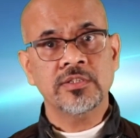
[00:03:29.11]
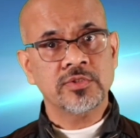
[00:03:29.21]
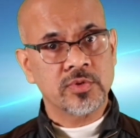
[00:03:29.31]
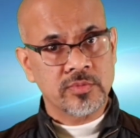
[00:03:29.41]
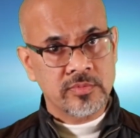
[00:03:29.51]

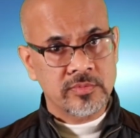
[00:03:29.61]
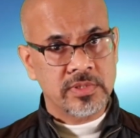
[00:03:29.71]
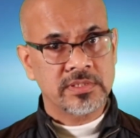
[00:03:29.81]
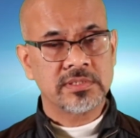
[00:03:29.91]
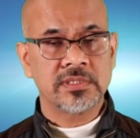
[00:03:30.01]
So
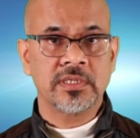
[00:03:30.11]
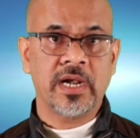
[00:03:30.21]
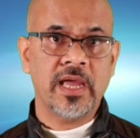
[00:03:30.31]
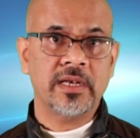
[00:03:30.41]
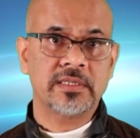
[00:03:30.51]
this
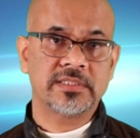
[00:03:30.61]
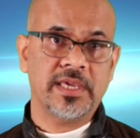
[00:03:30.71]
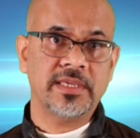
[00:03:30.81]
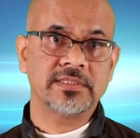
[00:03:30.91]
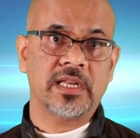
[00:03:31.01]
Red Hat
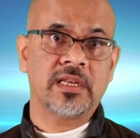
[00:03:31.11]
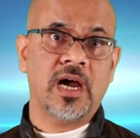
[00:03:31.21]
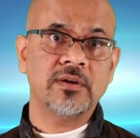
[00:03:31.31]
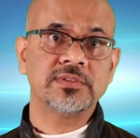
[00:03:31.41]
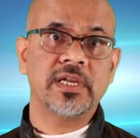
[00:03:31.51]
says that
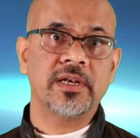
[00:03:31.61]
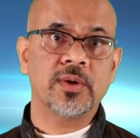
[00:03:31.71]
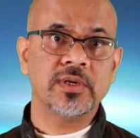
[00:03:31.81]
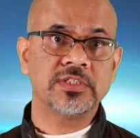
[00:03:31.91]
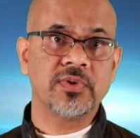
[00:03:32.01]
now
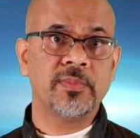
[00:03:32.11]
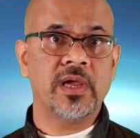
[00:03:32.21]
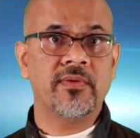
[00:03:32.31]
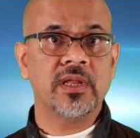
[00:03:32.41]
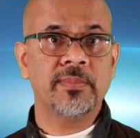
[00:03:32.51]
CentOS will be
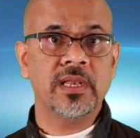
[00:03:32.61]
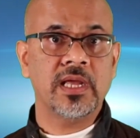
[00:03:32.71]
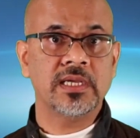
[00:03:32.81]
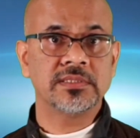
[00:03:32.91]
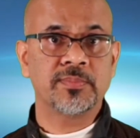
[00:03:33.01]

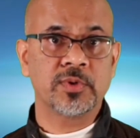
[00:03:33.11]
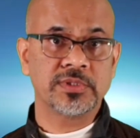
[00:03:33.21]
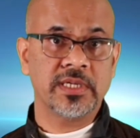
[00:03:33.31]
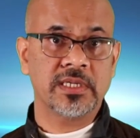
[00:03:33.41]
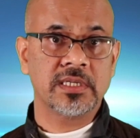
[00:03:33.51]
available as a
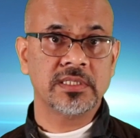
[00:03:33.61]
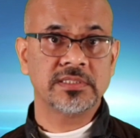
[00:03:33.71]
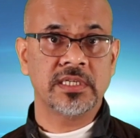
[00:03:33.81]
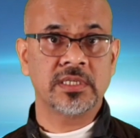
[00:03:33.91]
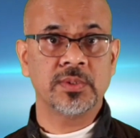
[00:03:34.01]
project
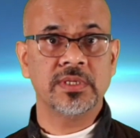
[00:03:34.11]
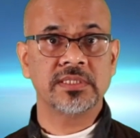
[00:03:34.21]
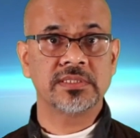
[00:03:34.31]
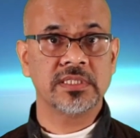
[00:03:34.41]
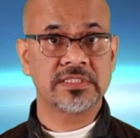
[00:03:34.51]

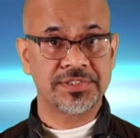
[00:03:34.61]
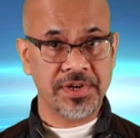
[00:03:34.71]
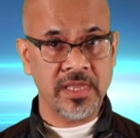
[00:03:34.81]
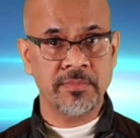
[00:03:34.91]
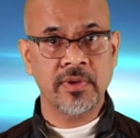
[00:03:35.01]
CentOS
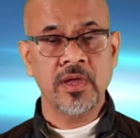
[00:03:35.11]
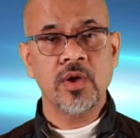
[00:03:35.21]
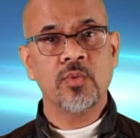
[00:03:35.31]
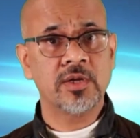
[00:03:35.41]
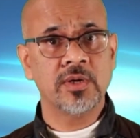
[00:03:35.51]
Stream.
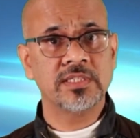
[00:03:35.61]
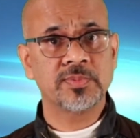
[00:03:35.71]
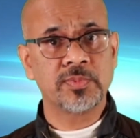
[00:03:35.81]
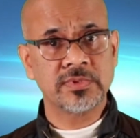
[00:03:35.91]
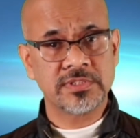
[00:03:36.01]

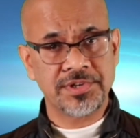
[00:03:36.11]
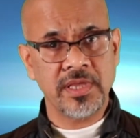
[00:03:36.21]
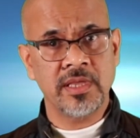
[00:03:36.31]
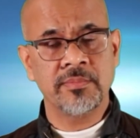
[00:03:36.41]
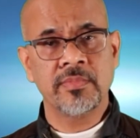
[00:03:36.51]
CentOS
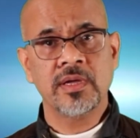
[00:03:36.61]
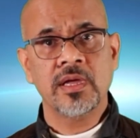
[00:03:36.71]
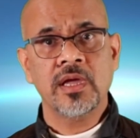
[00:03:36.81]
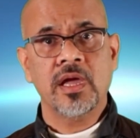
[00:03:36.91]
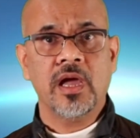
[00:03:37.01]
Stream
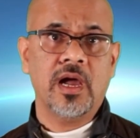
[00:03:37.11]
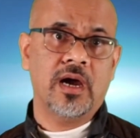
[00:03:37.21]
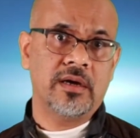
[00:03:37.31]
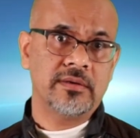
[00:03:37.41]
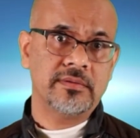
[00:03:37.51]

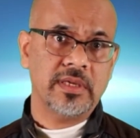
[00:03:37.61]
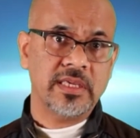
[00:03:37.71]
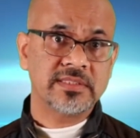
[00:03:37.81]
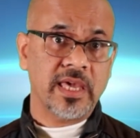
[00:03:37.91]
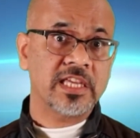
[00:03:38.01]

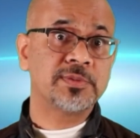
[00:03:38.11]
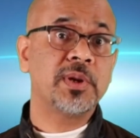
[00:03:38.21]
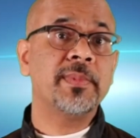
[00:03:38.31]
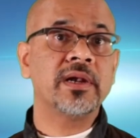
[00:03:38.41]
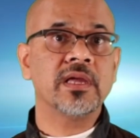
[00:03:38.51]
is an
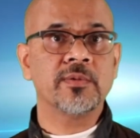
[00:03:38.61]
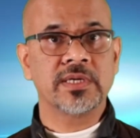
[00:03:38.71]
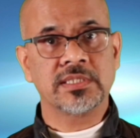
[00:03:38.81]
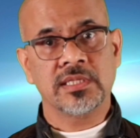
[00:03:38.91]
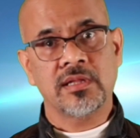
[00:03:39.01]
experimental
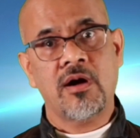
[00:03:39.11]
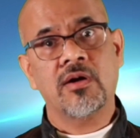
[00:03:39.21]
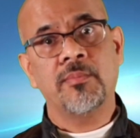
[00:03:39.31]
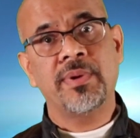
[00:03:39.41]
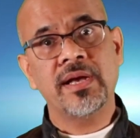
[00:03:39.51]
version
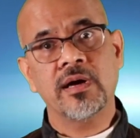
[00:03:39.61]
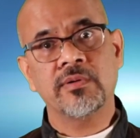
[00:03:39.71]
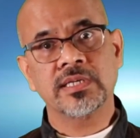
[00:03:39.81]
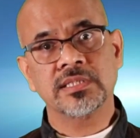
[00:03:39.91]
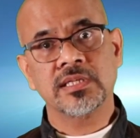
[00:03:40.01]
or a beta
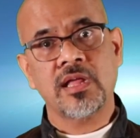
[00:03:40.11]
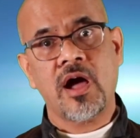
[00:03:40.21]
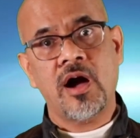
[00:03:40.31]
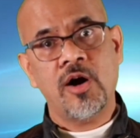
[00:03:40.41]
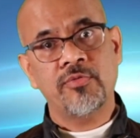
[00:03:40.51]
version
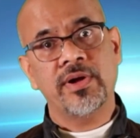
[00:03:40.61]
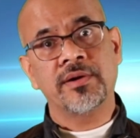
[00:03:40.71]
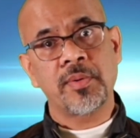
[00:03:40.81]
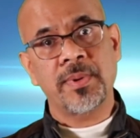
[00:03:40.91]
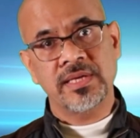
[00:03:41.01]
of
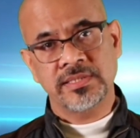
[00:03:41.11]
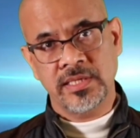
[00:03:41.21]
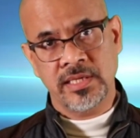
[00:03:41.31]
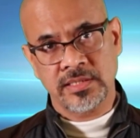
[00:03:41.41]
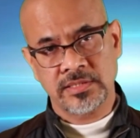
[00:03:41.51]
enterprise
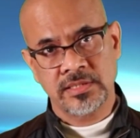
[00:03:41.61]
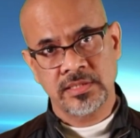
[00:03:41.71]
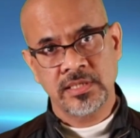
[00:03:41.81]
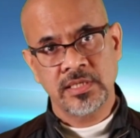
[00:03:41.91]
Linux.